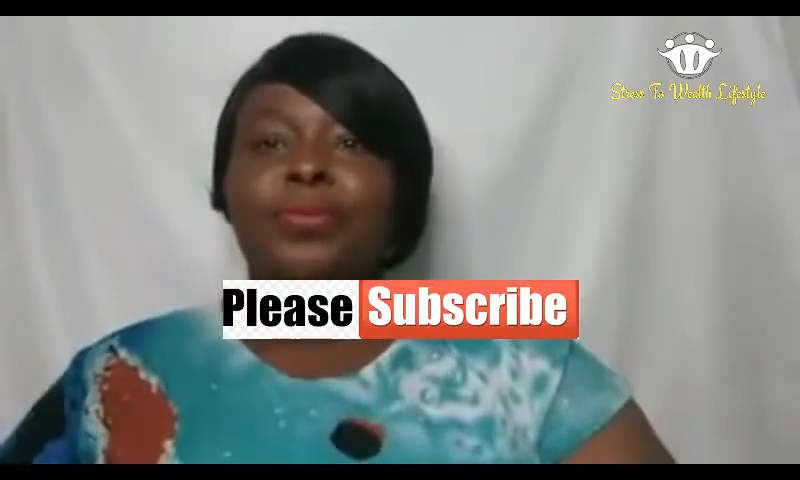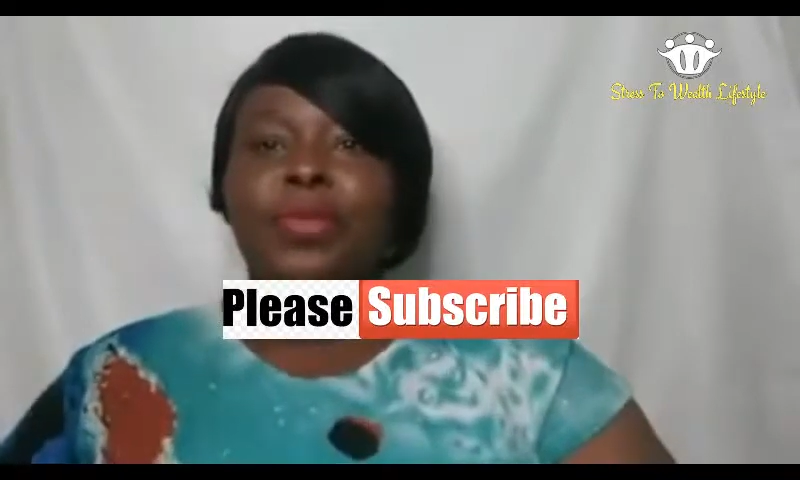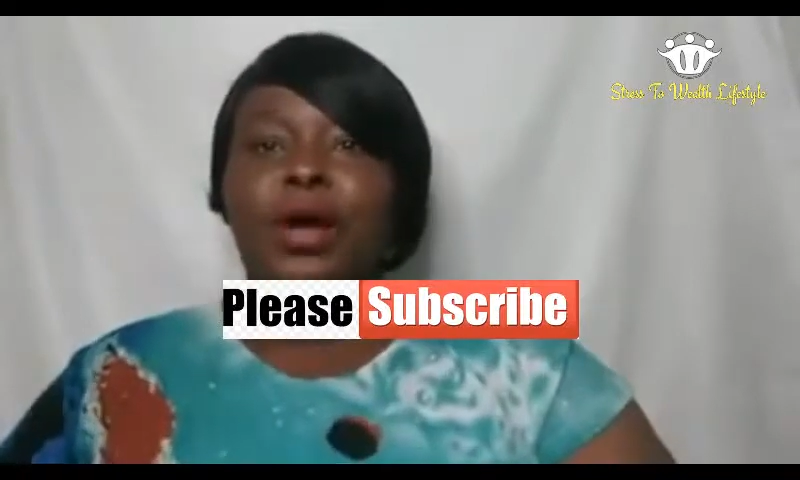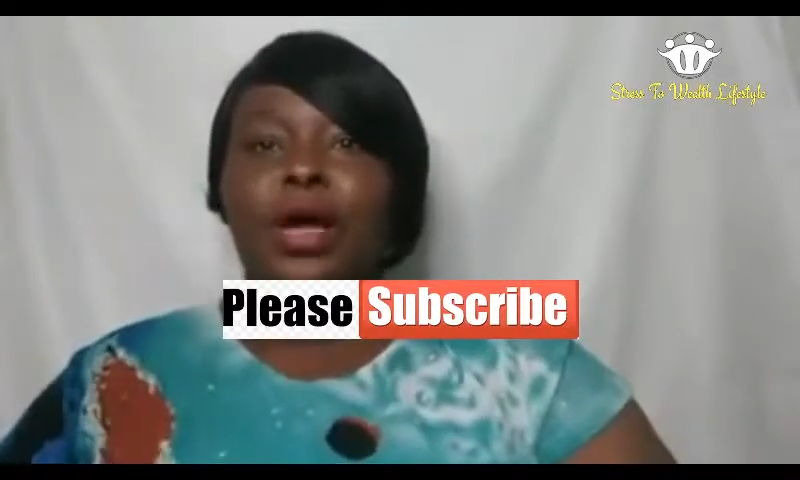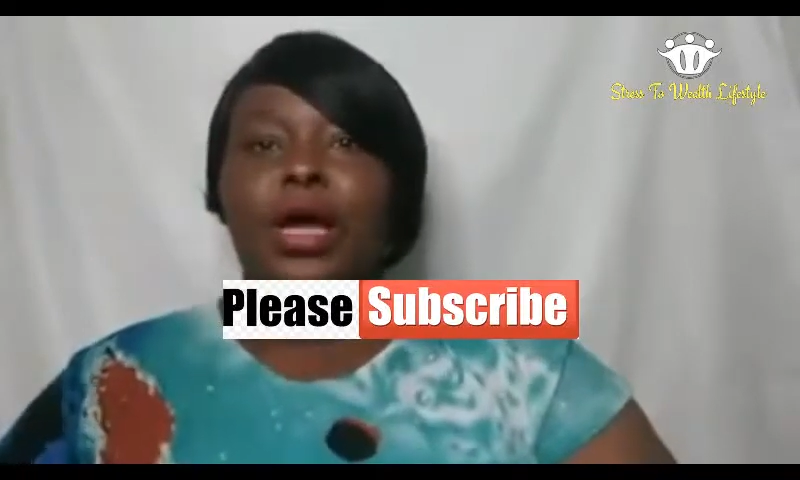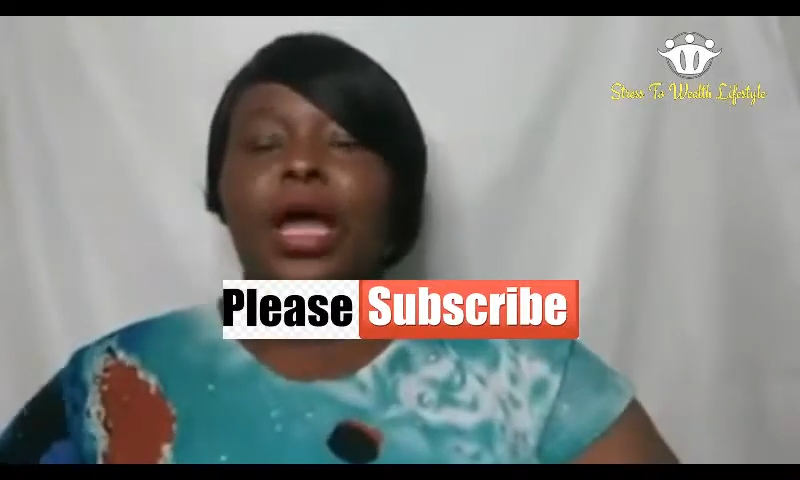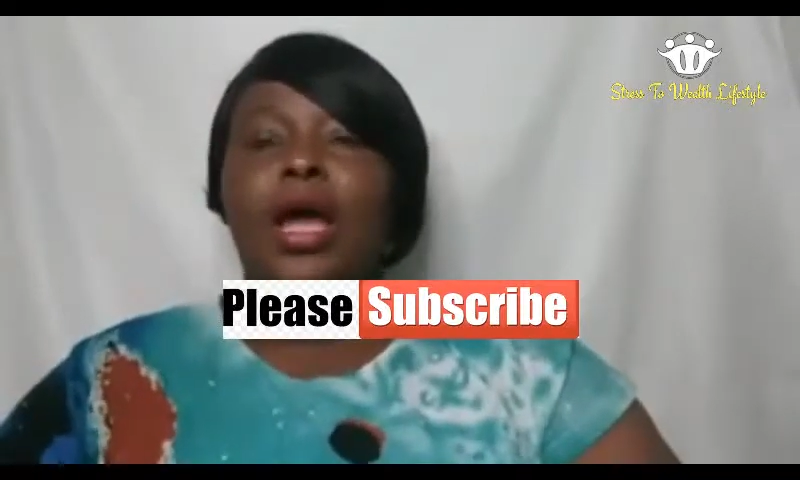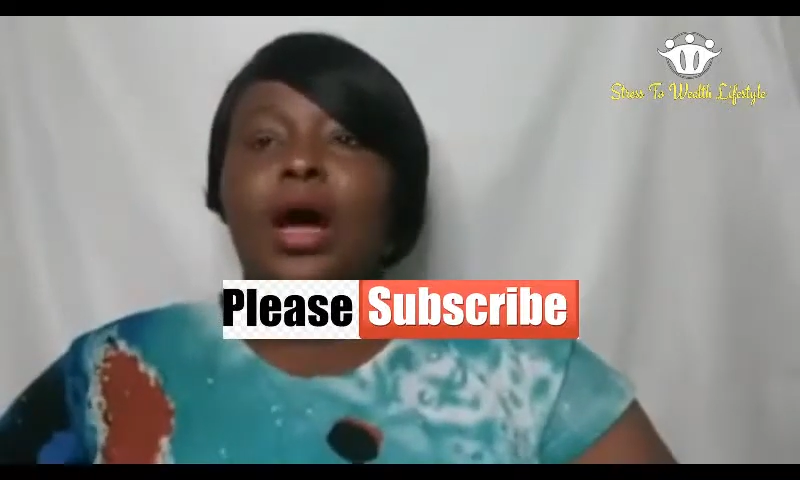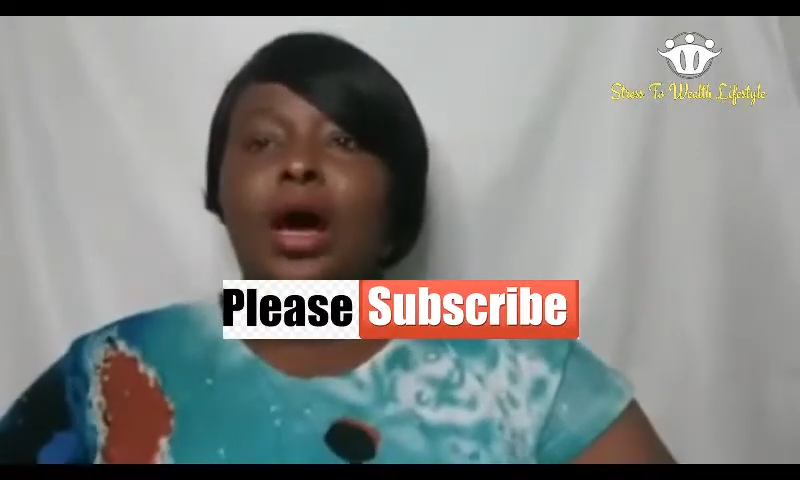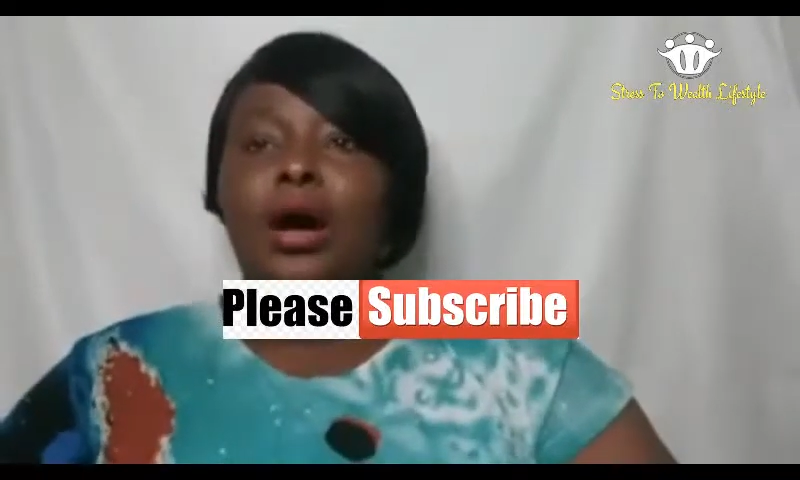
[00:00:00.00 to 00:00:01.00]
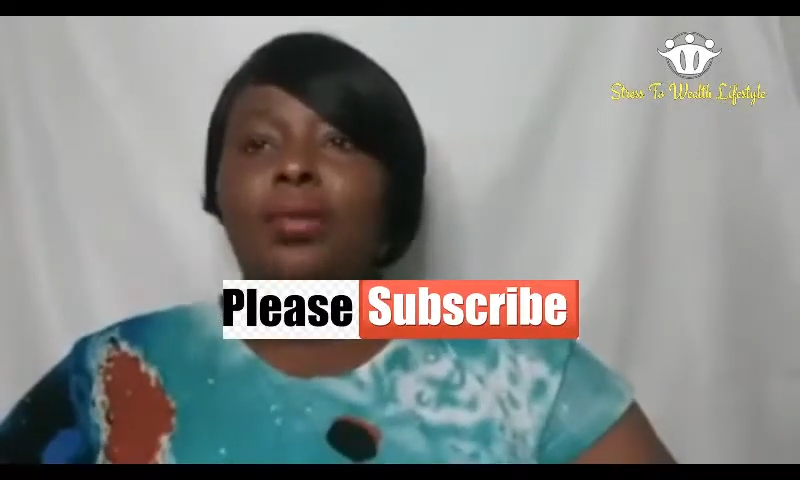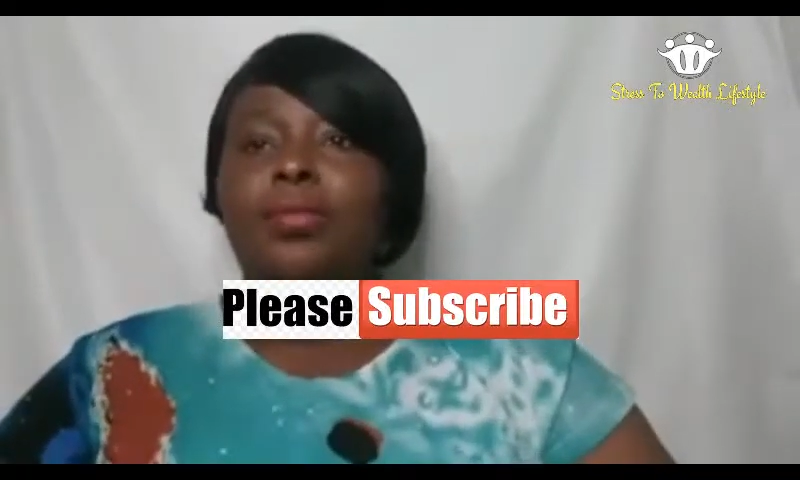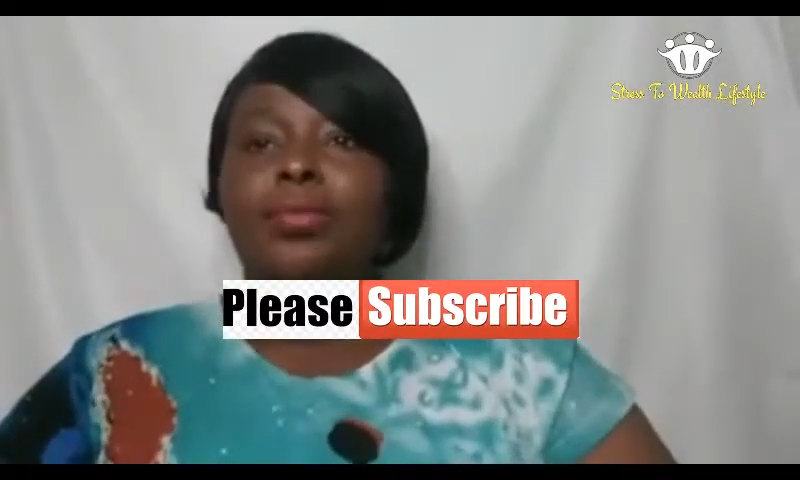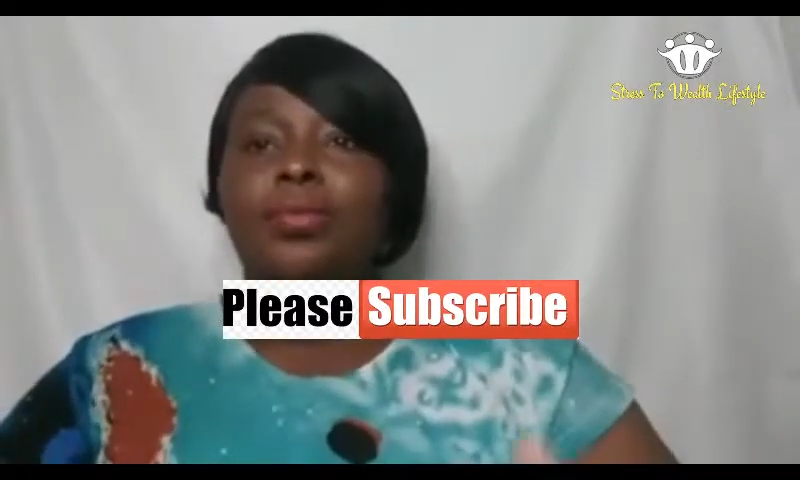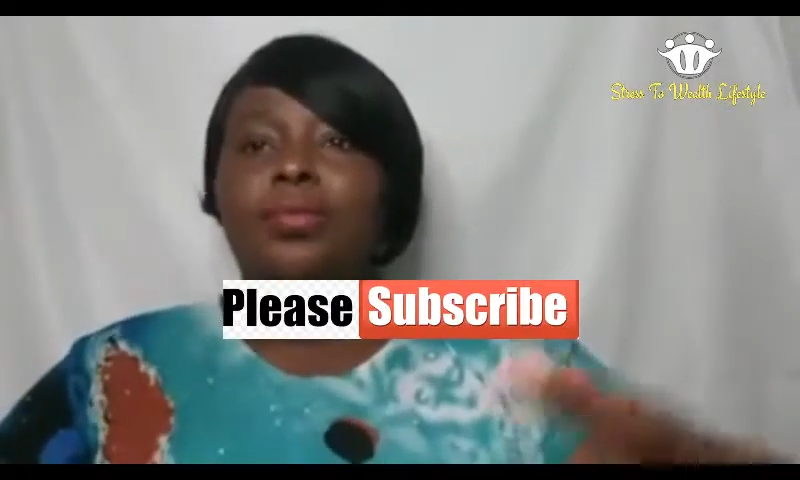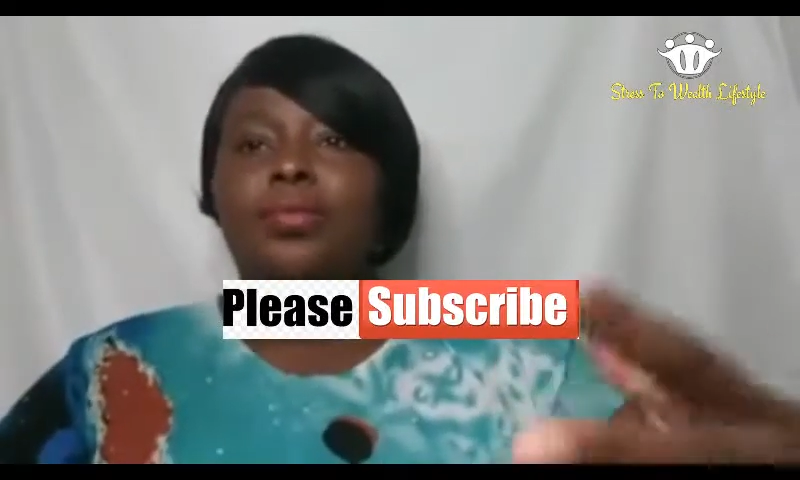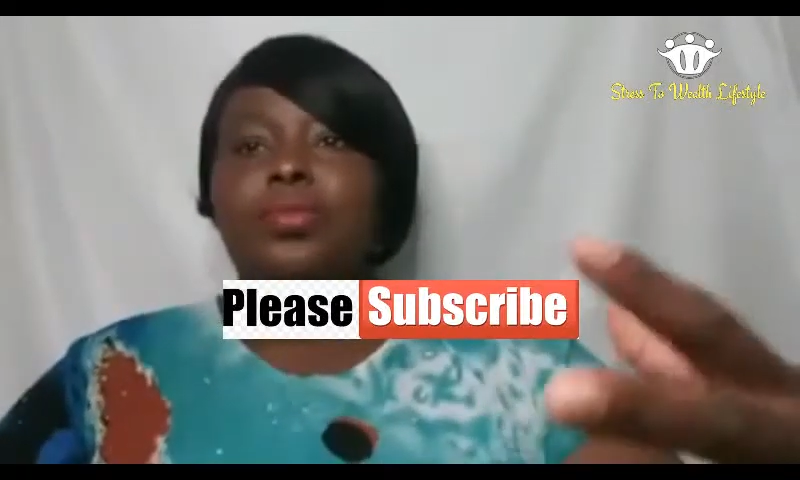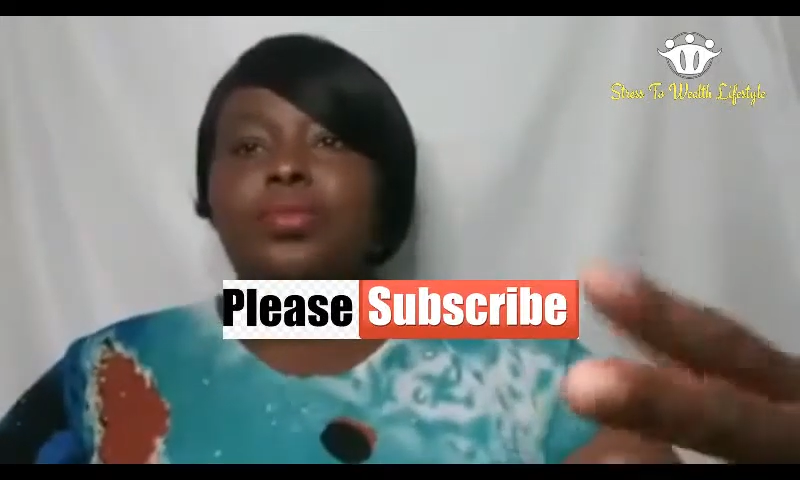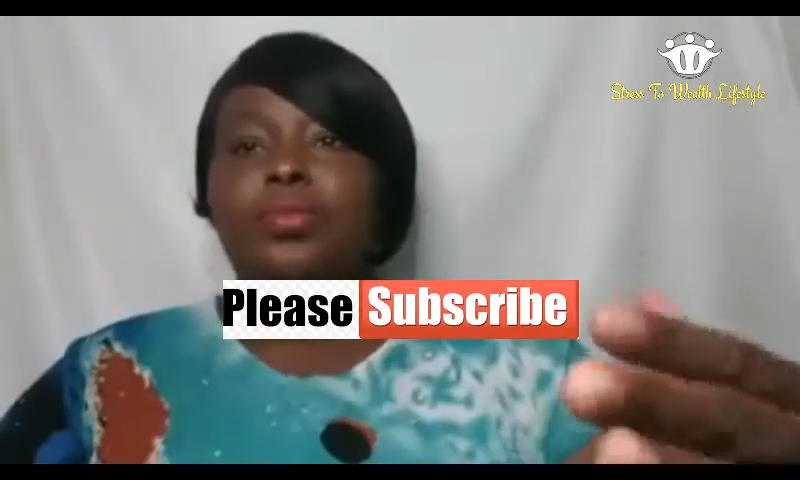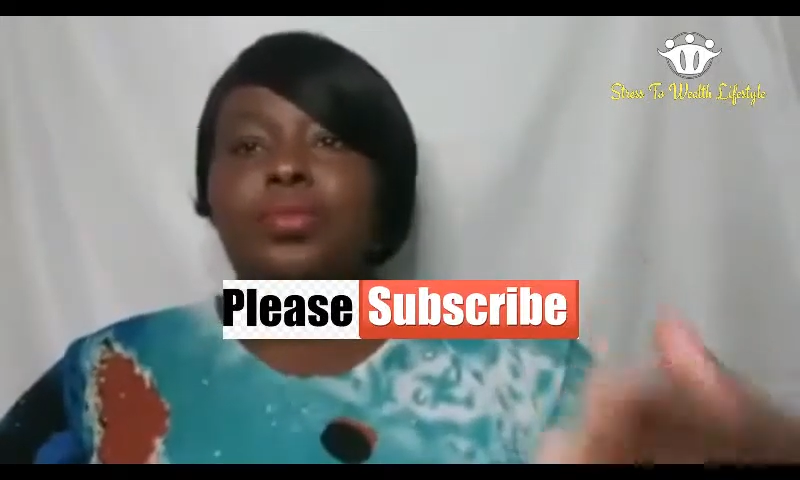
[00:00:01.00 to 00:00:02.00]
Okay,
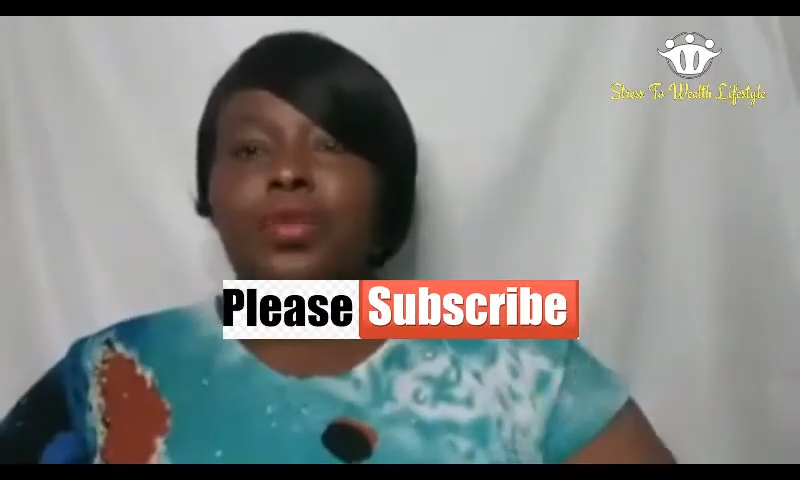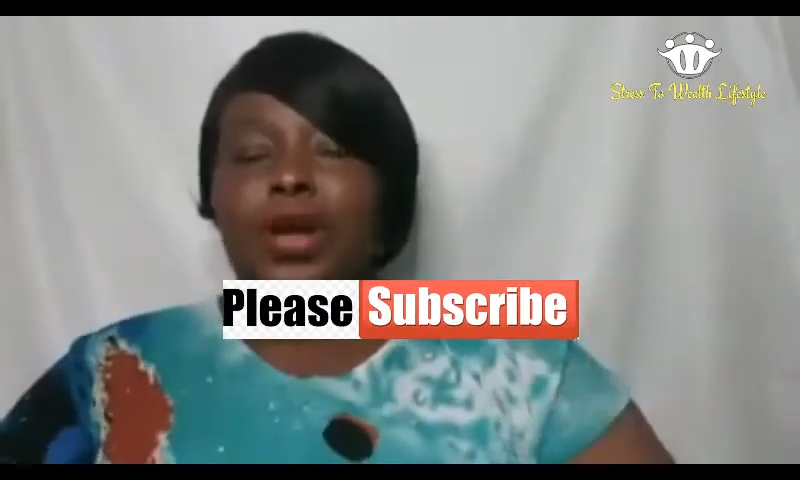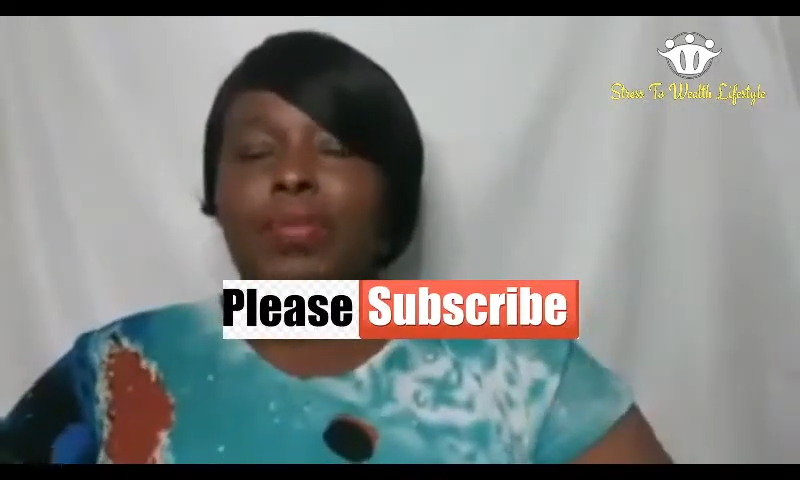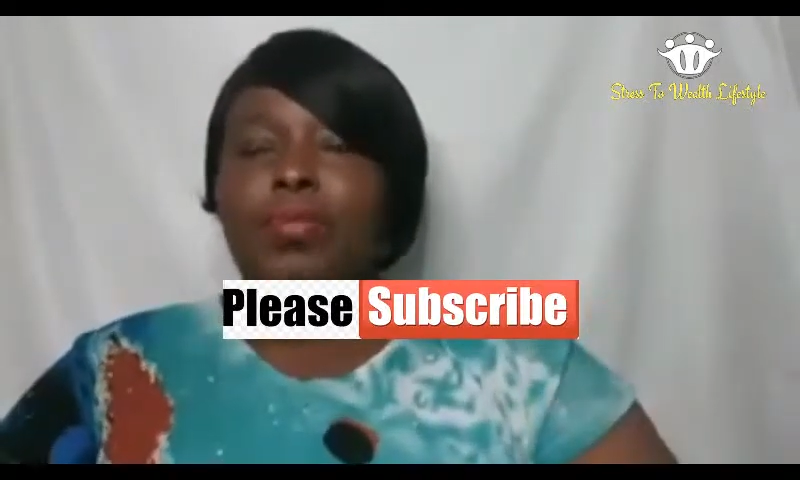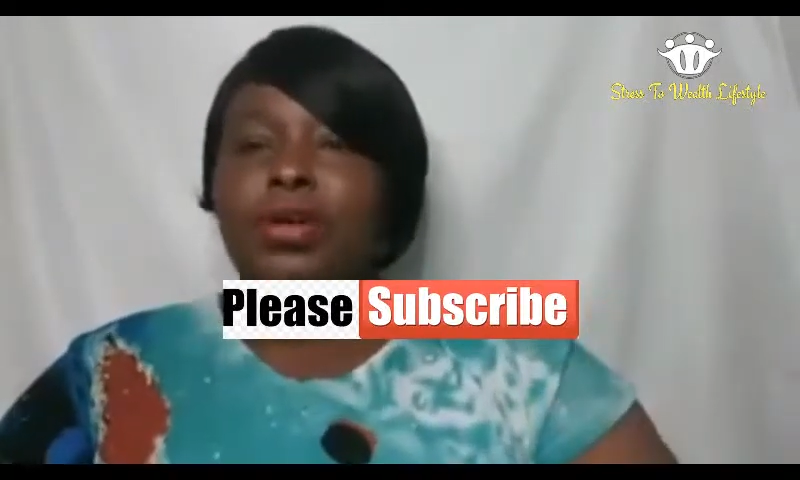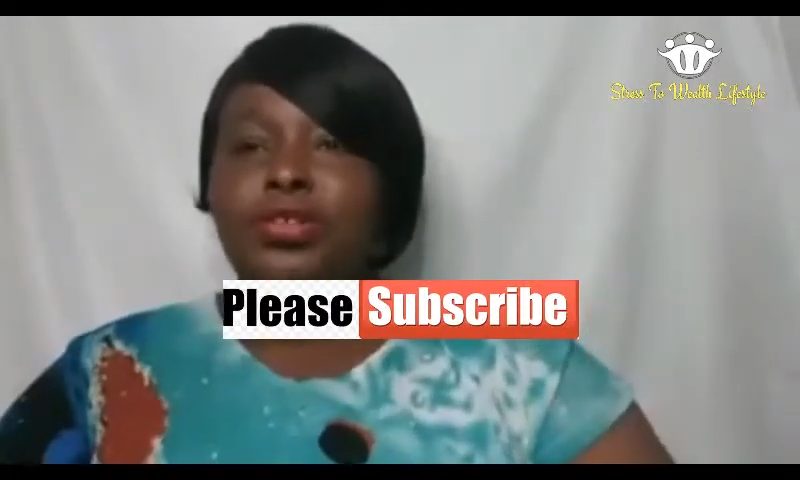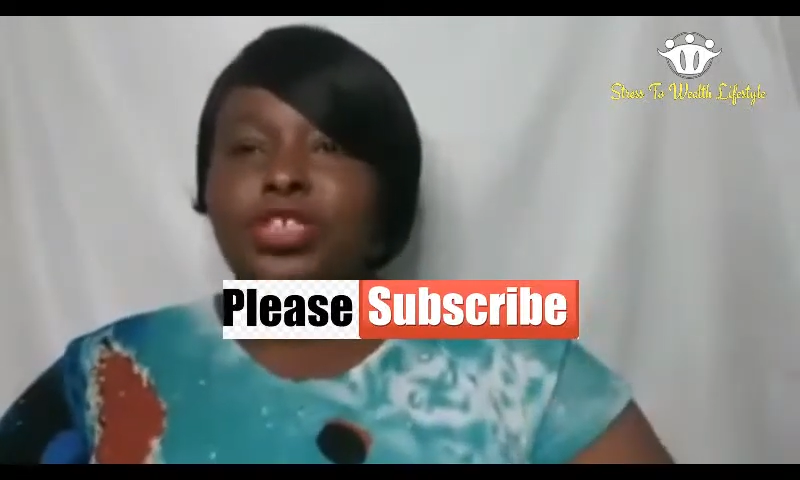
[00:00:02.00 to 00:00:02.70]
what I'm about